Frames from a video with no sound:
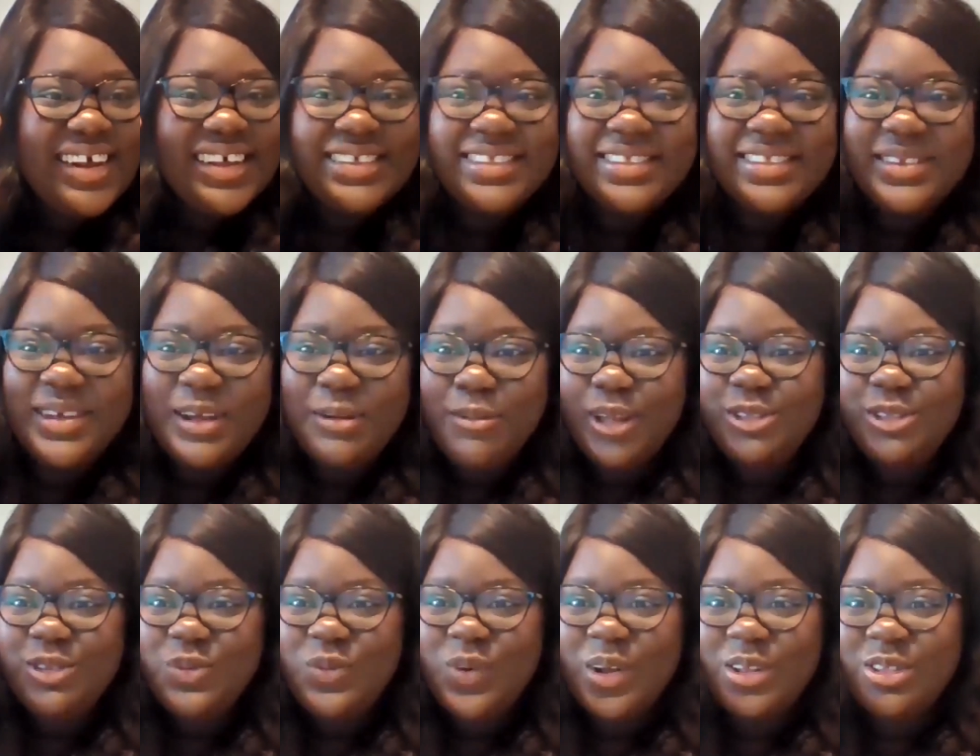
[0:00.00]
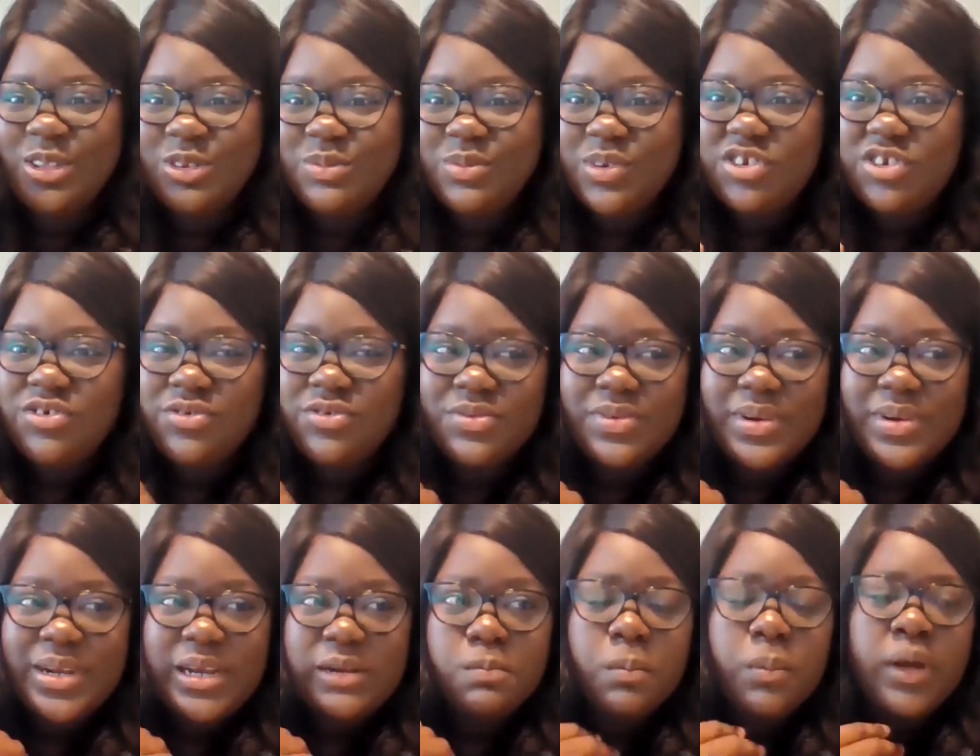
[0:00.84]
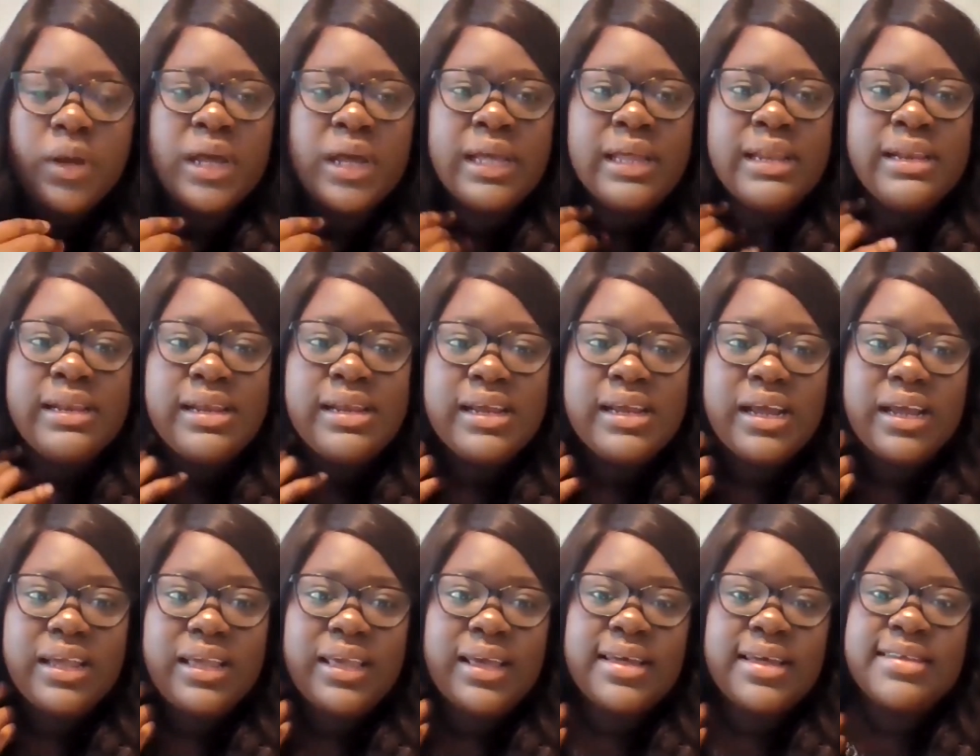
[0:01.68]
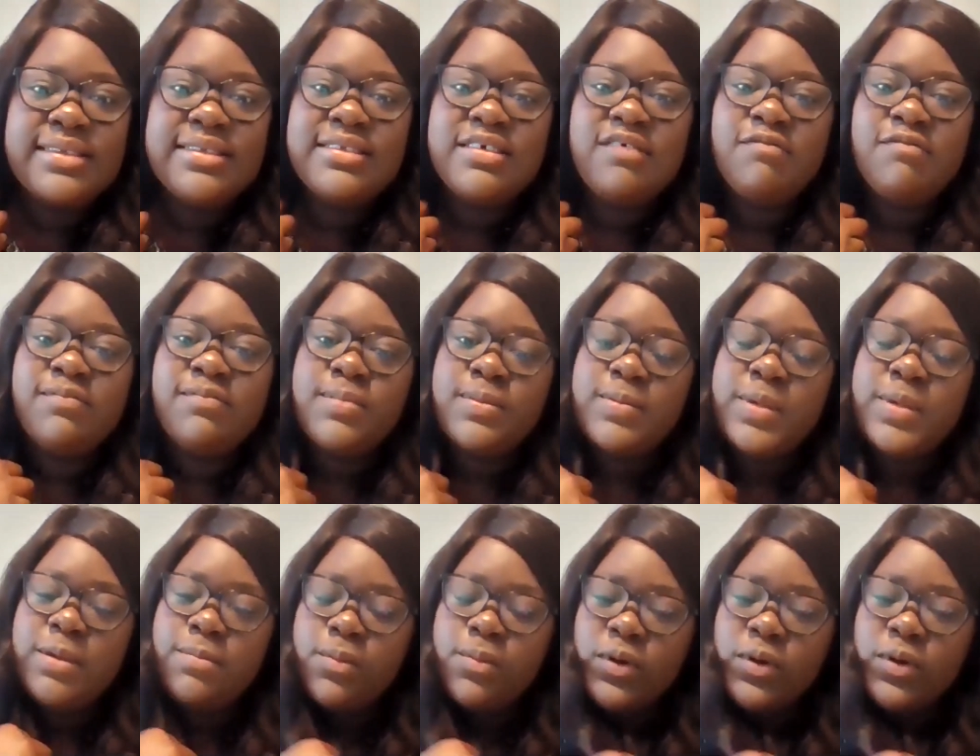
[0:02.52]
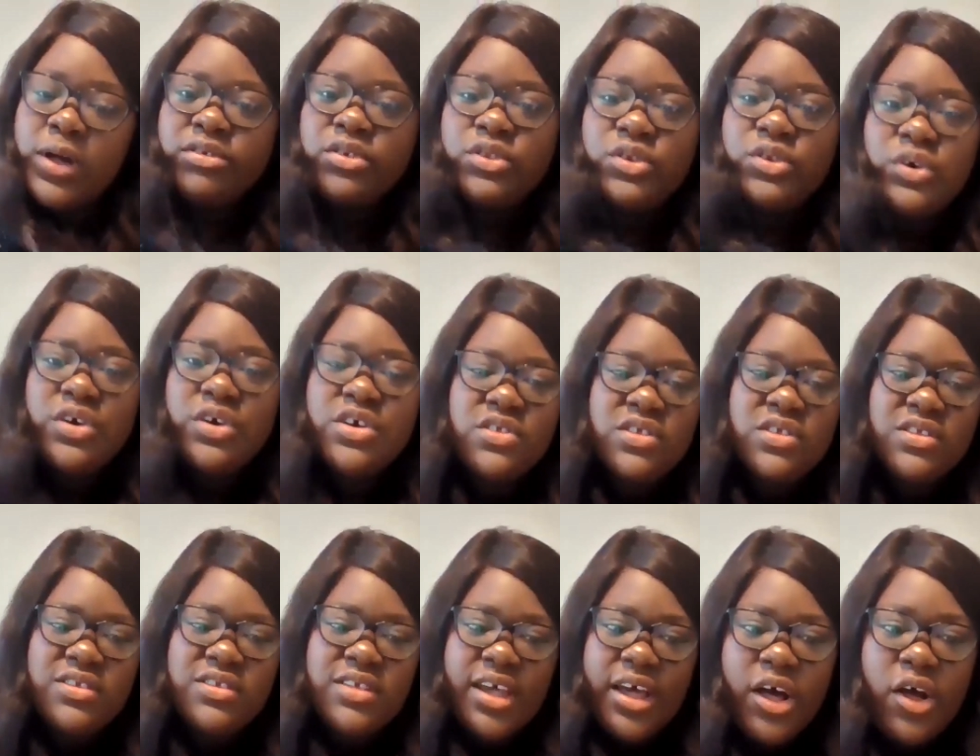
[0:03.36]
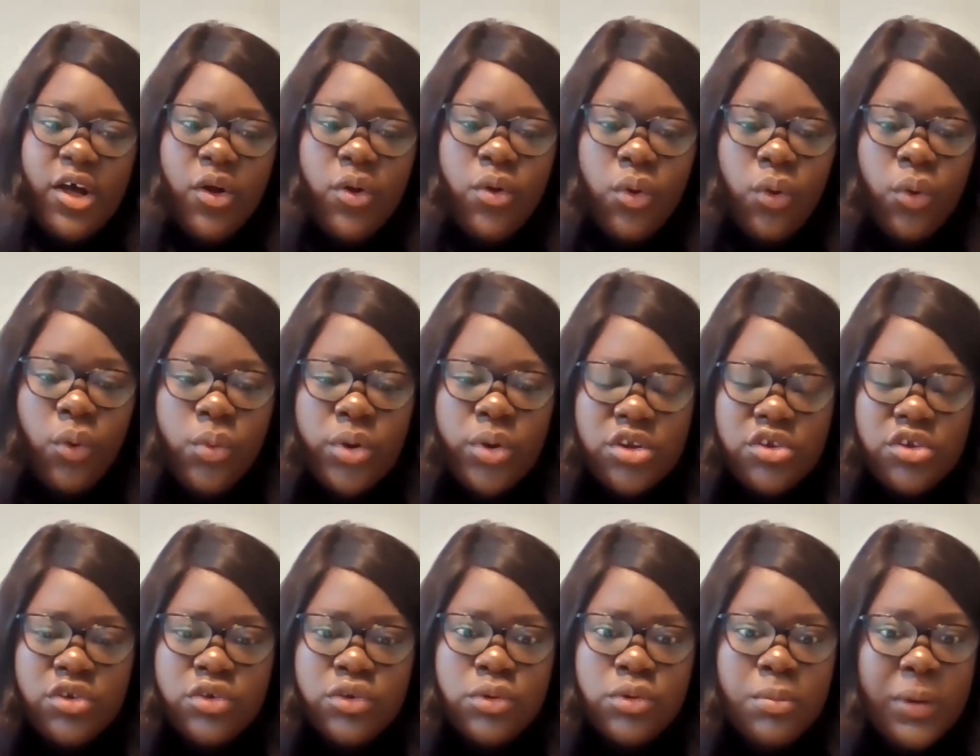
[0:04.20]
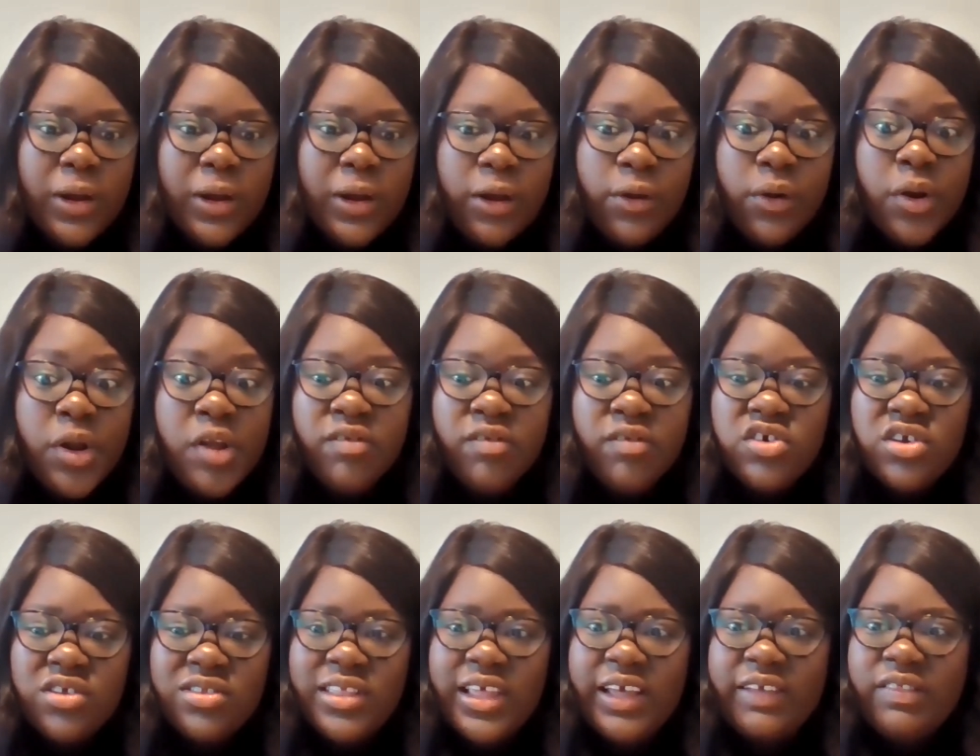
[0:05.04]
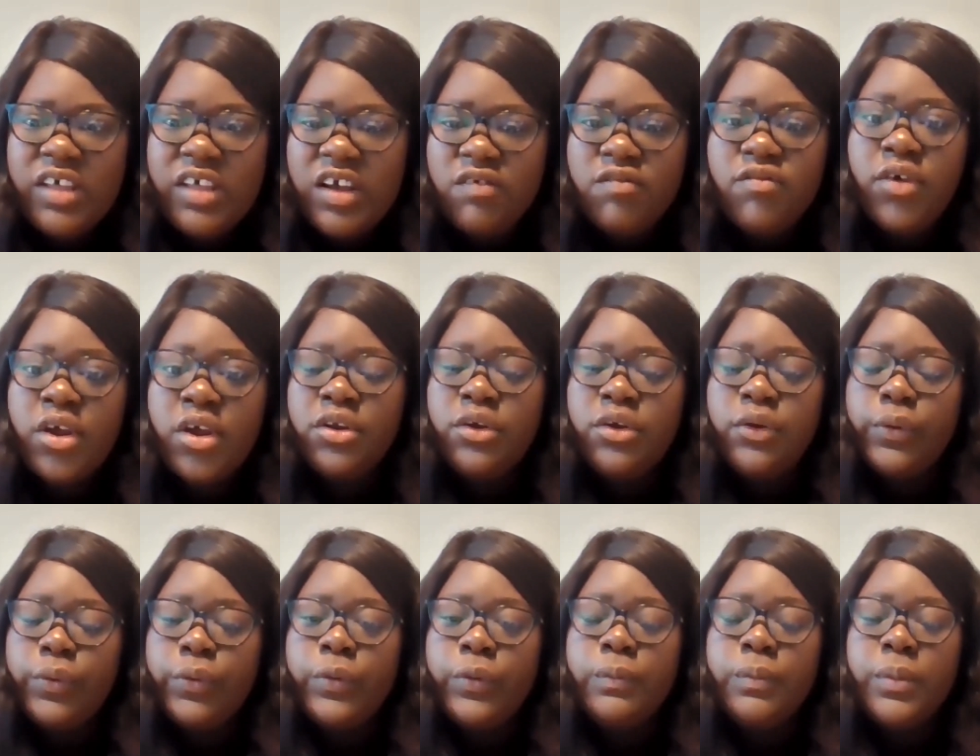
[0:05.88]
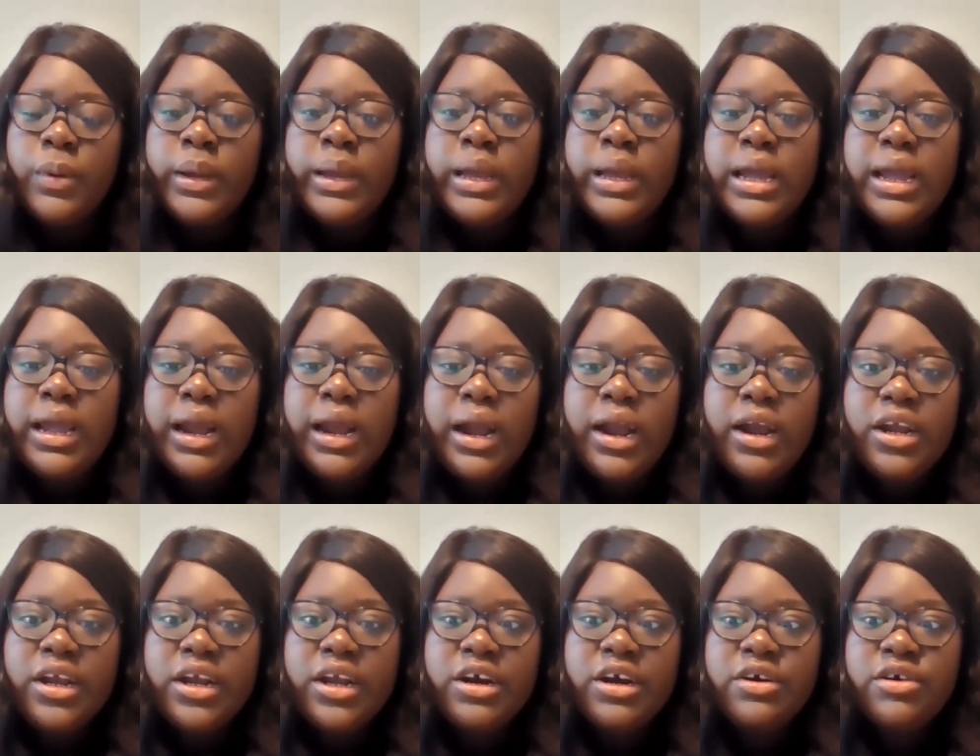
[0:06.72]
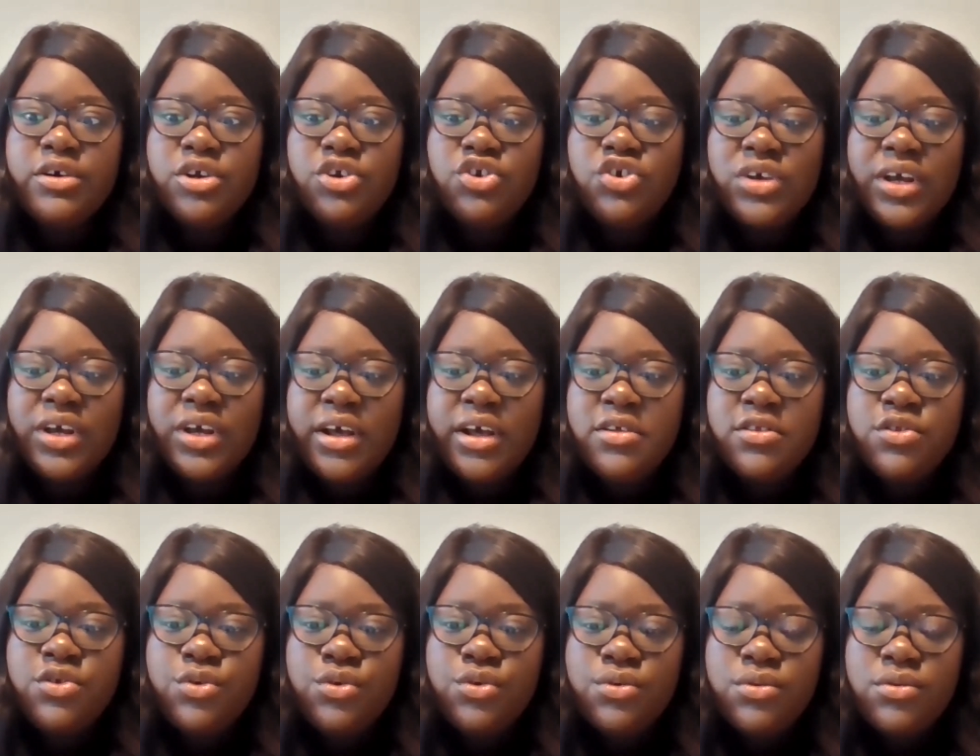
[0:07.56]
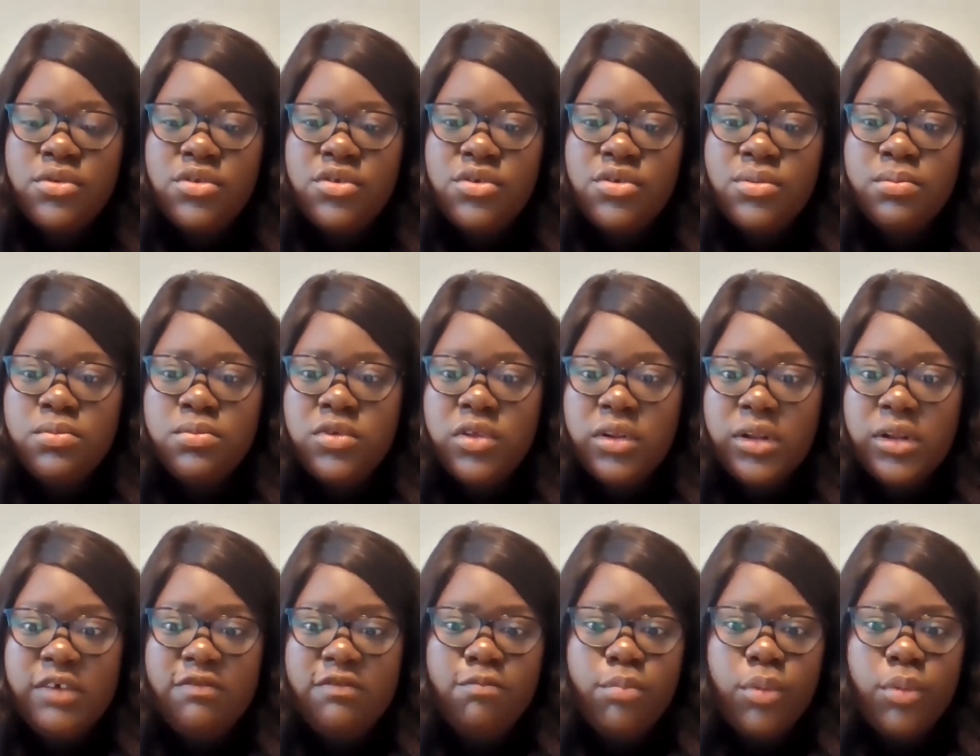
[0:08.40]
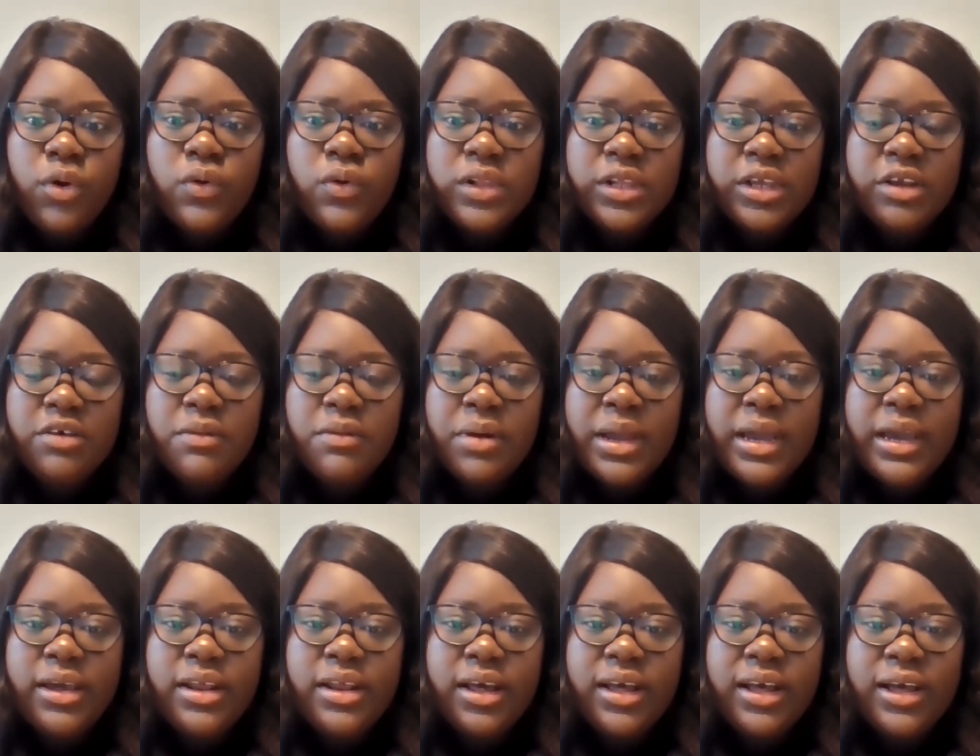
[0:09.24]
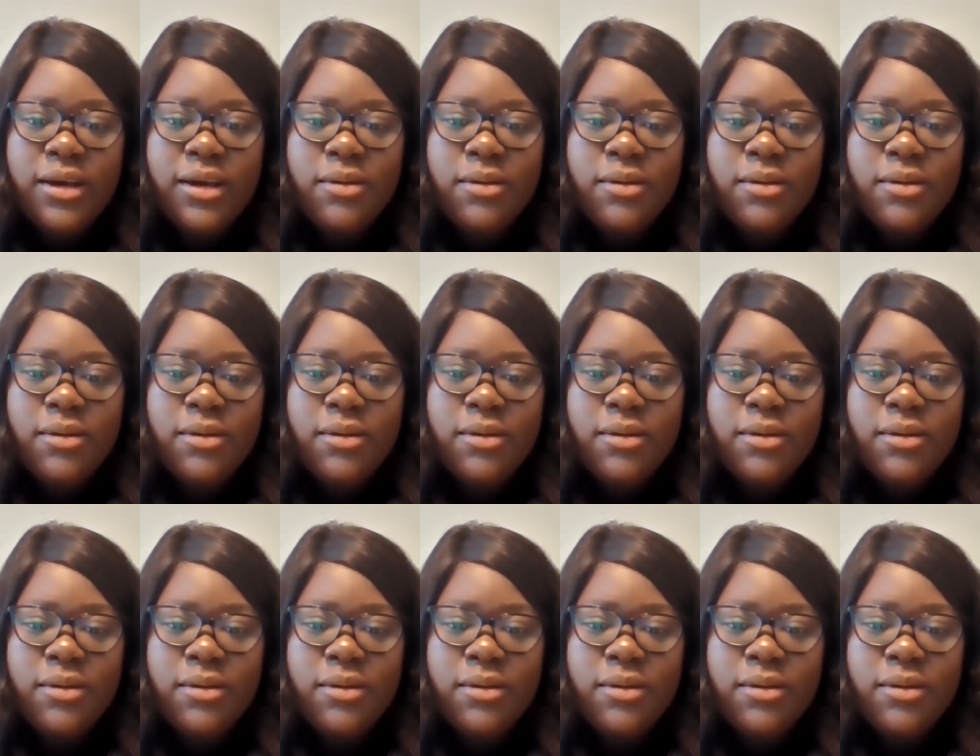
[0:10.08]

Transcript: And so it makes you want to retreat. But yes, if people have stories to tell or want to empower, even just like their friend group, I encourage you guys to leave boldly, right?